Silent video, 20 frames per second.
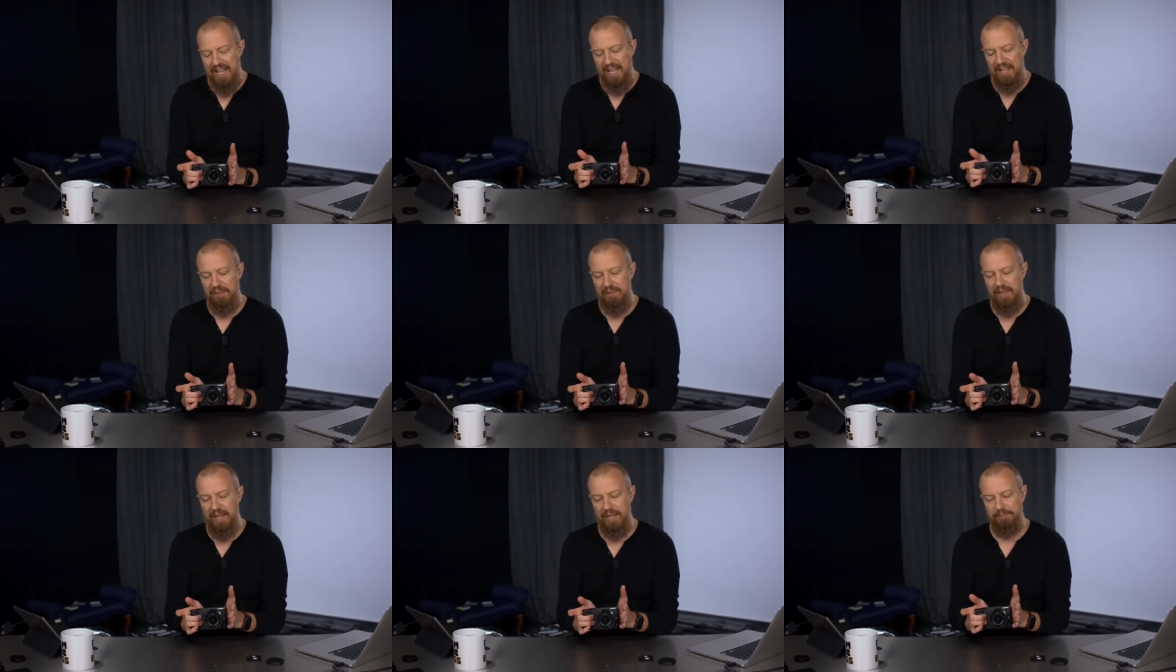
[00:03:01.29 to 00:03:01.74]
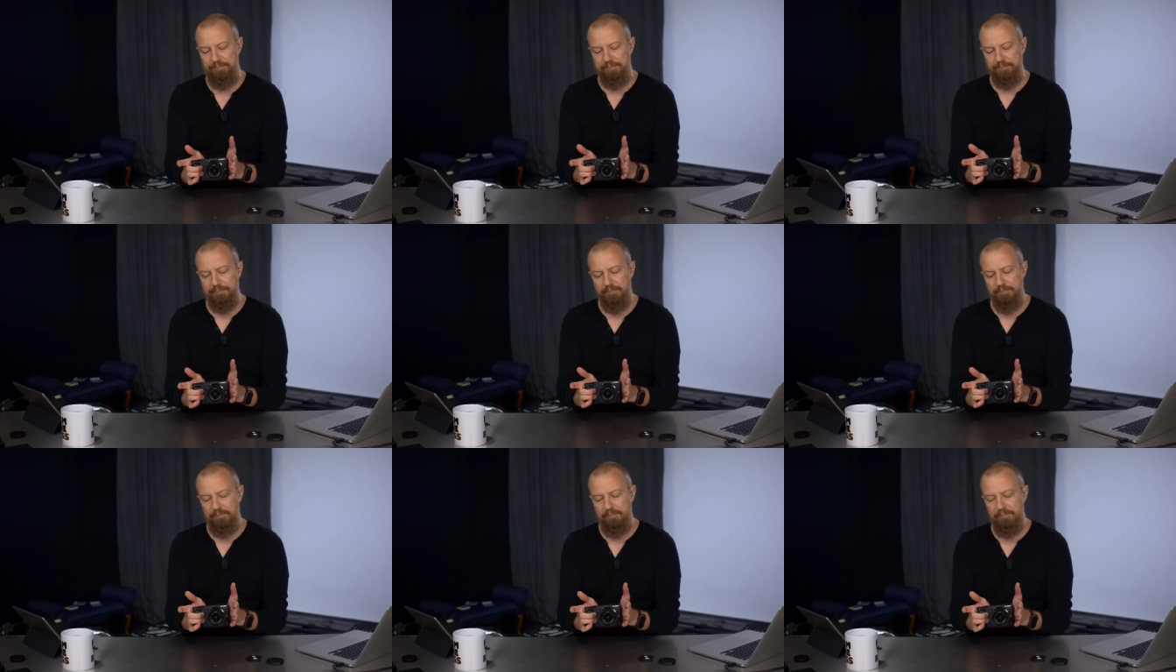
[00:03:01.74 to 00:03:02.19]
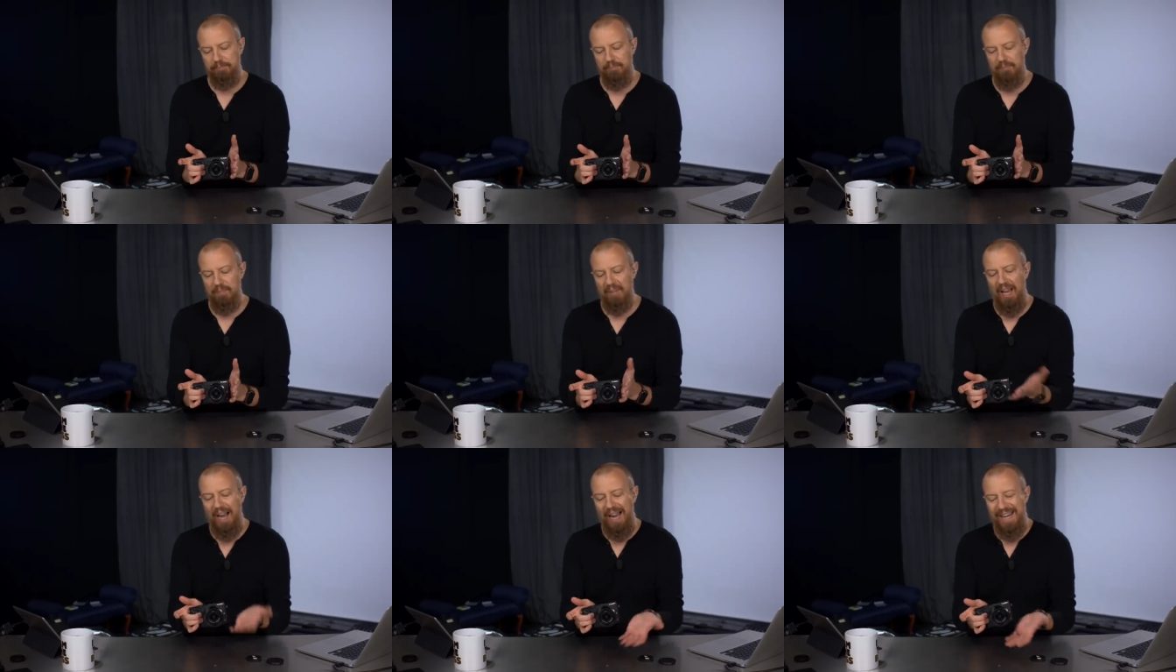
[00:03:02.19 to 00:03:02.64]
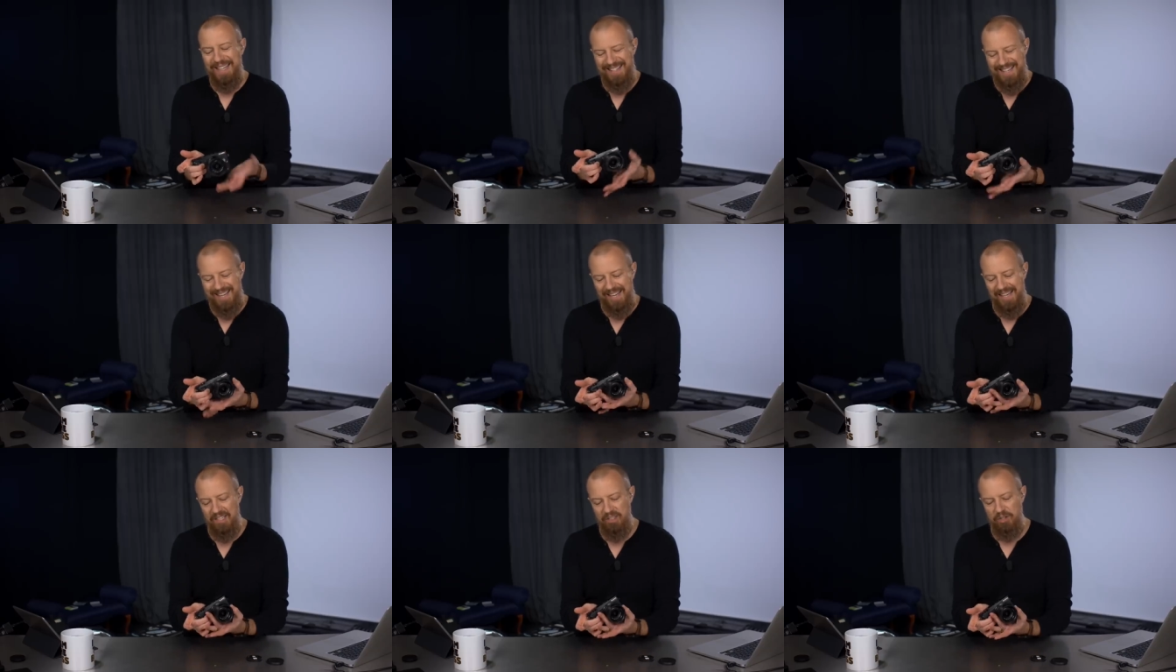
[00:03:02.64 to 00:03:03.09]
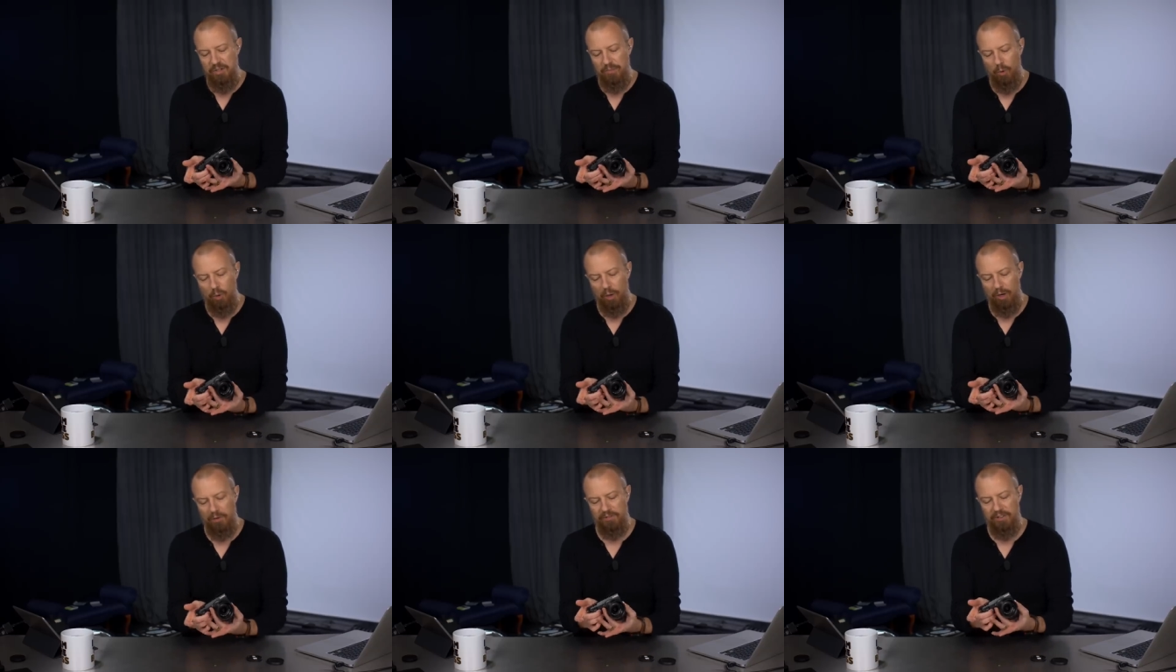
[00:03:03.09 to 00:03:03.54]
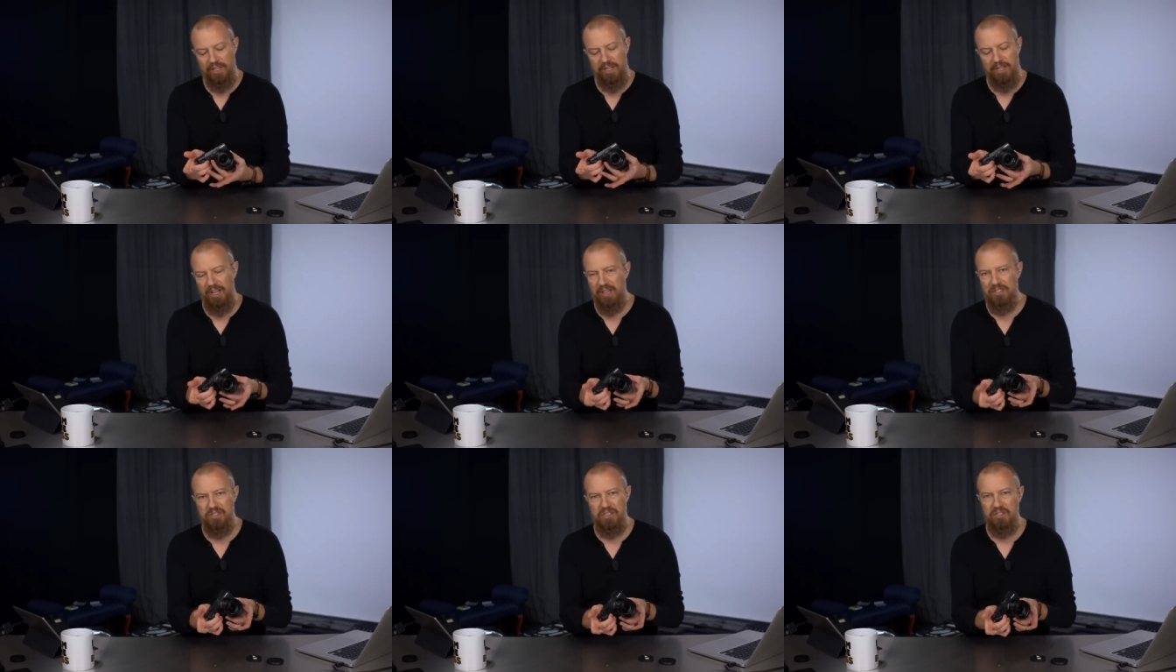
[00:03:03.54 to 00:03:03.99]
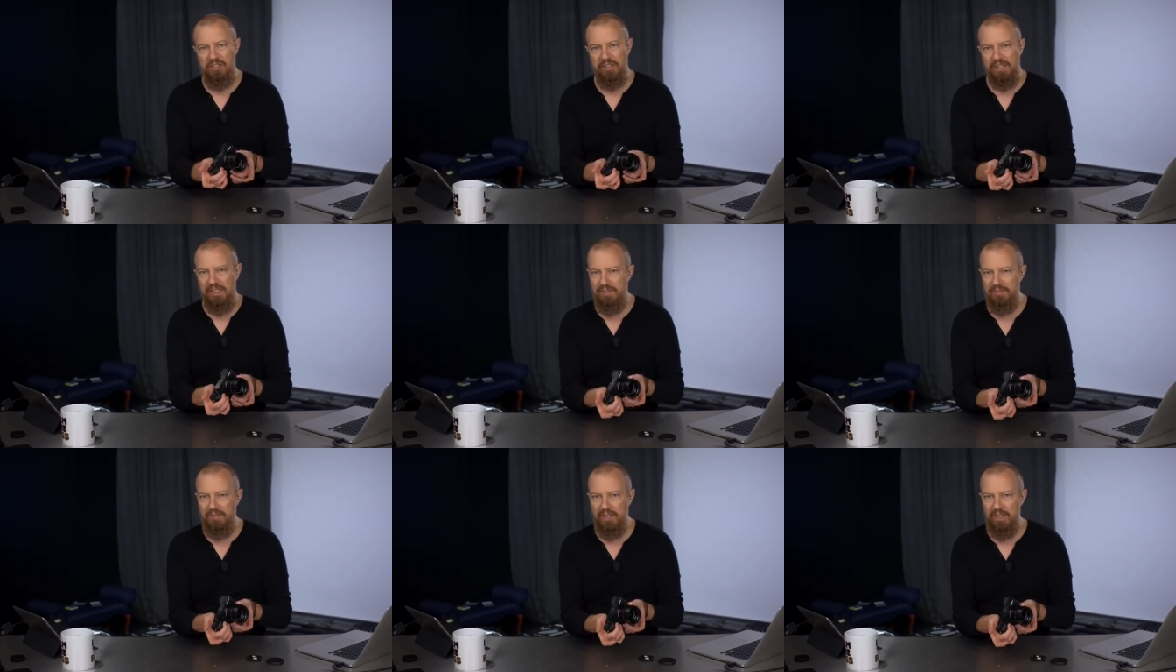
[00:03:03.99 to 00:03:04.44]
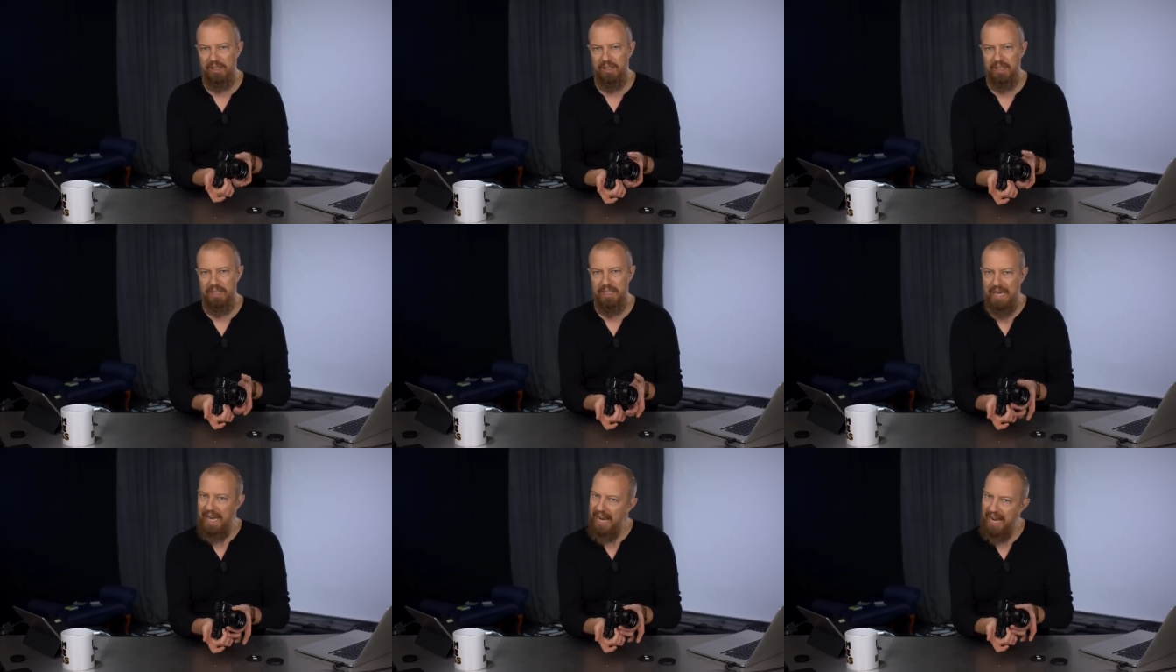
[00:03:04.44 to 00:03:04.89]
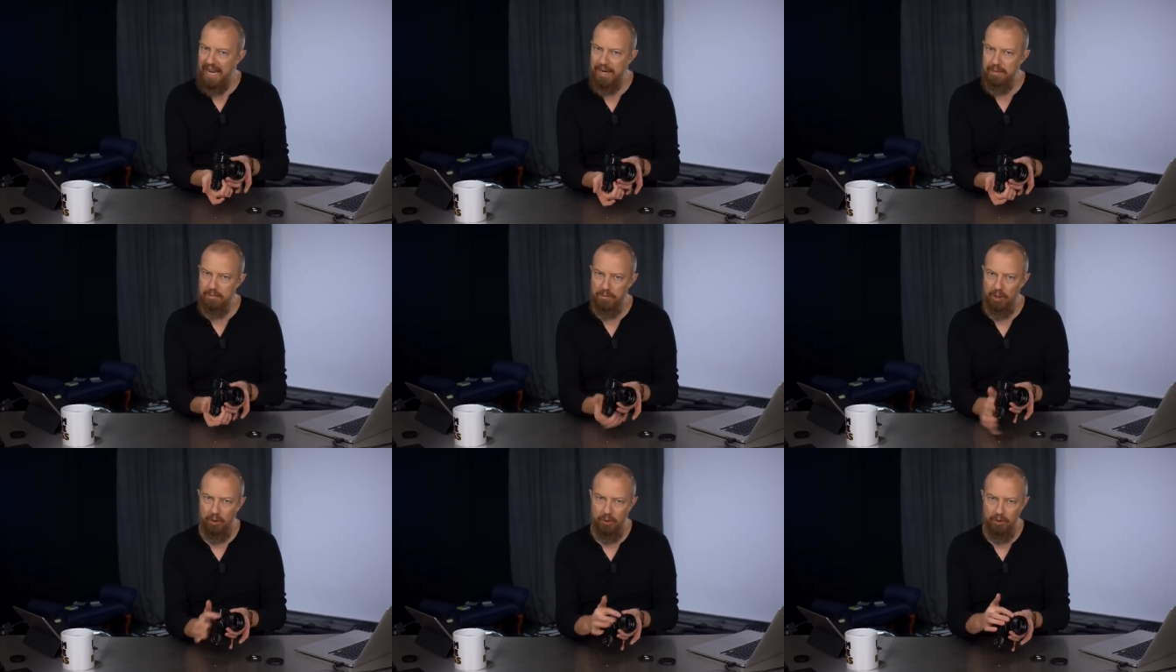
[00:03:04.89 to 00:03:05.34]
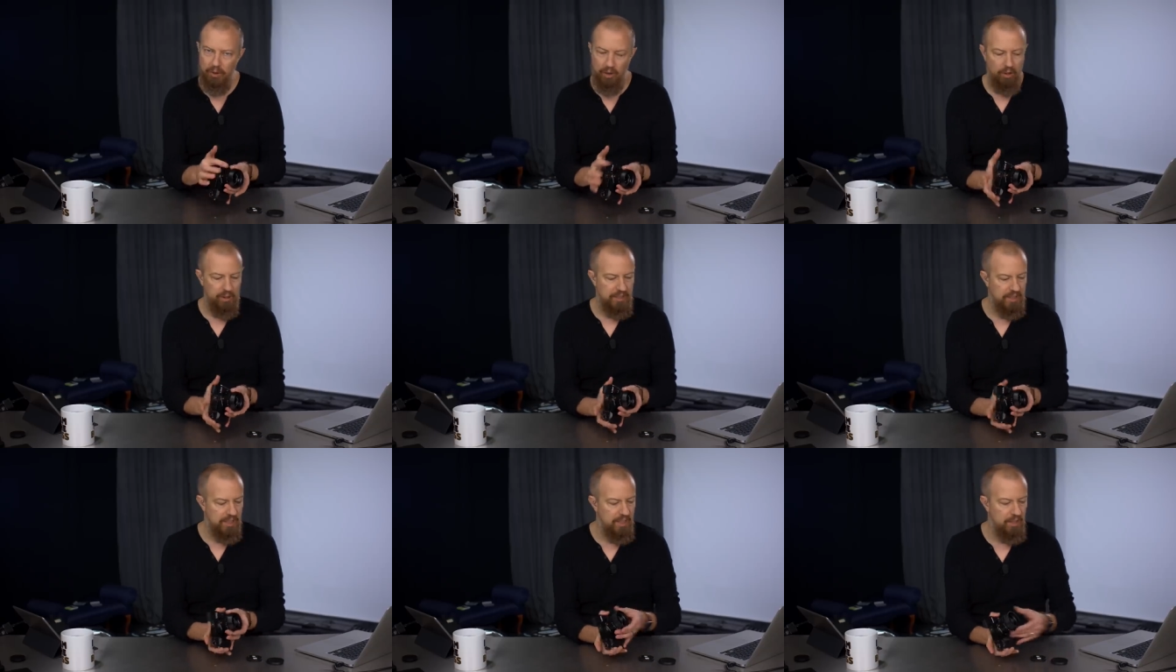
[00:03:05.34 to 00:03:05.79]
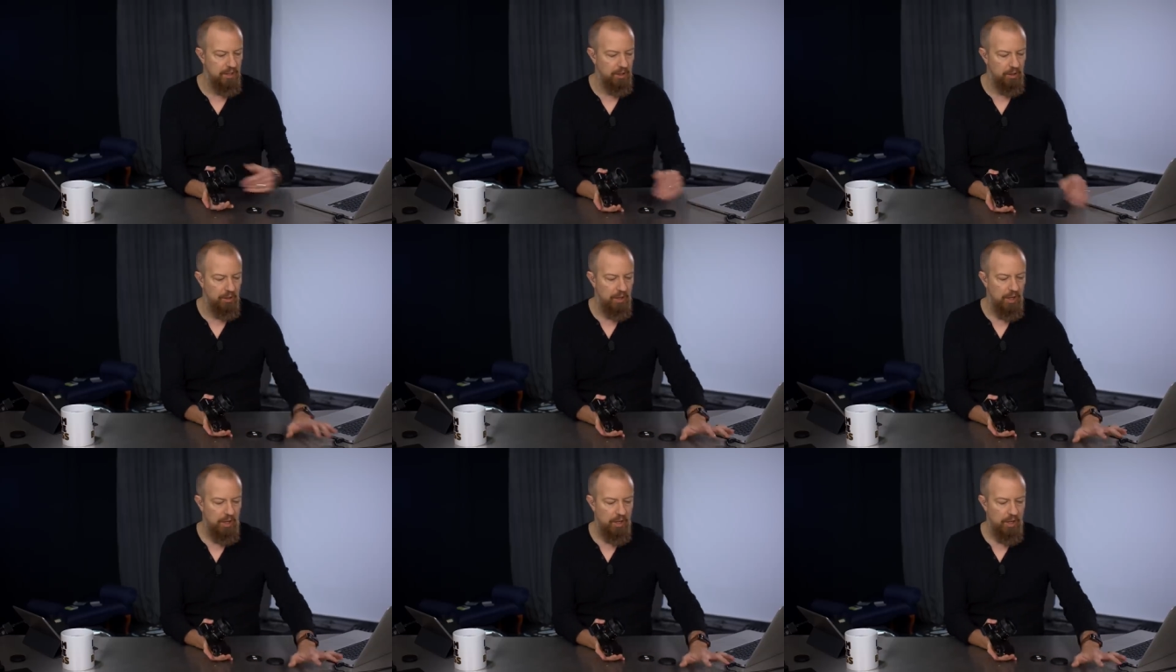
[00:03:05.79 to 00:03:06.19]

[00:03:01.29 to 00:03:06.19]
that I tend to more often than not just leave it in the A mode on here.